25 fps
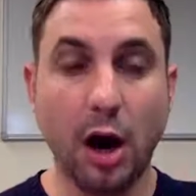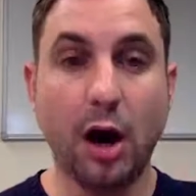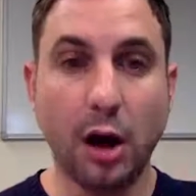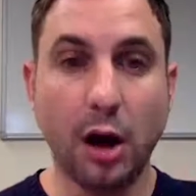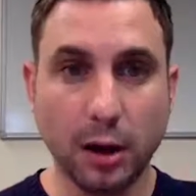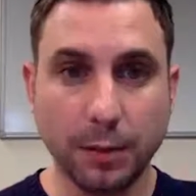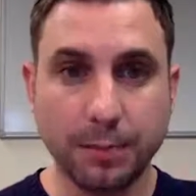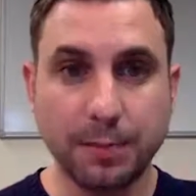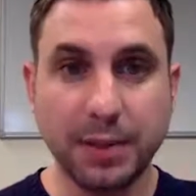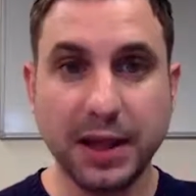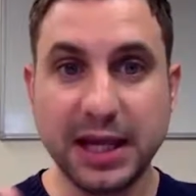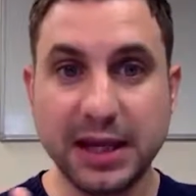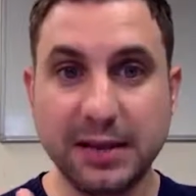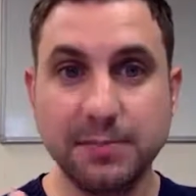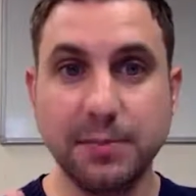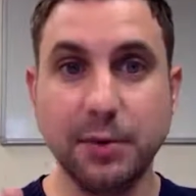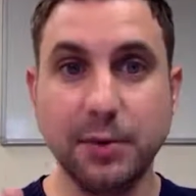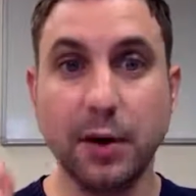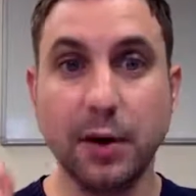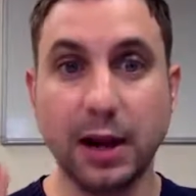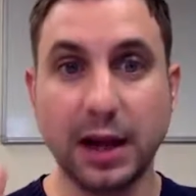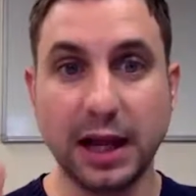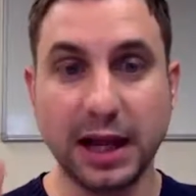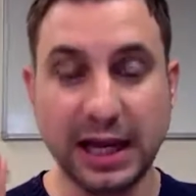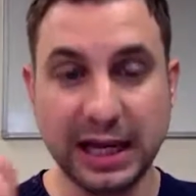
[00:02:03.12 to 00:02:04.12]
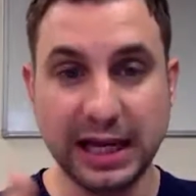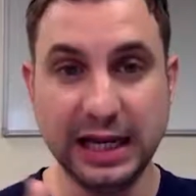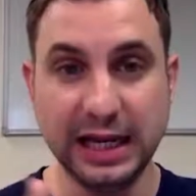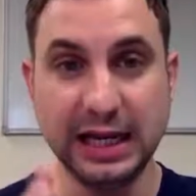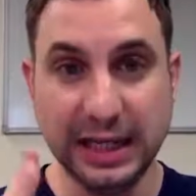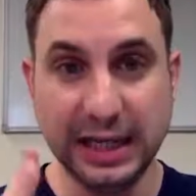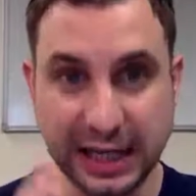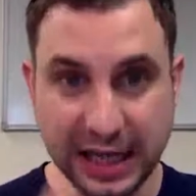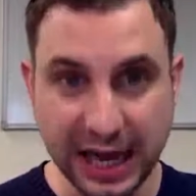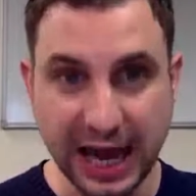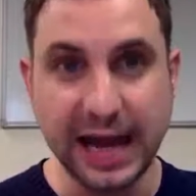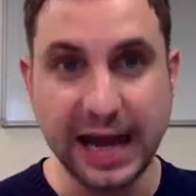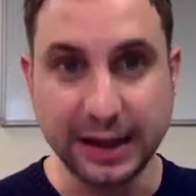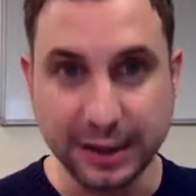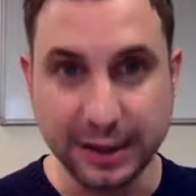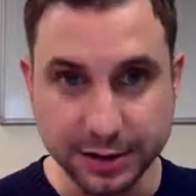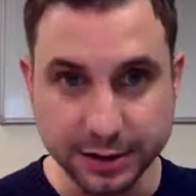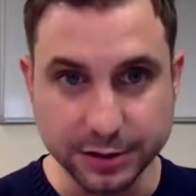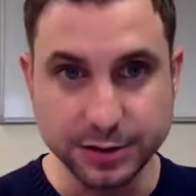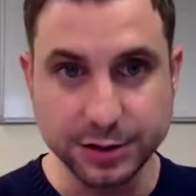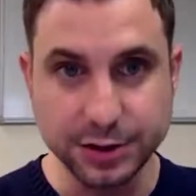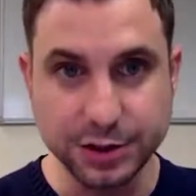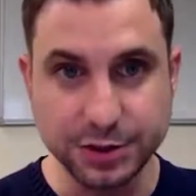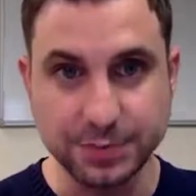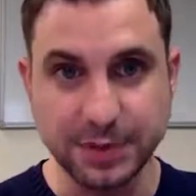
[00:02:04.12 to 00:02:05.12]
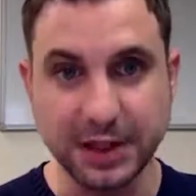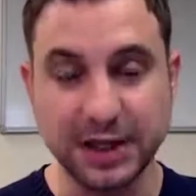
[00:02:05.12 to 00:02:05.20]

are people engaged?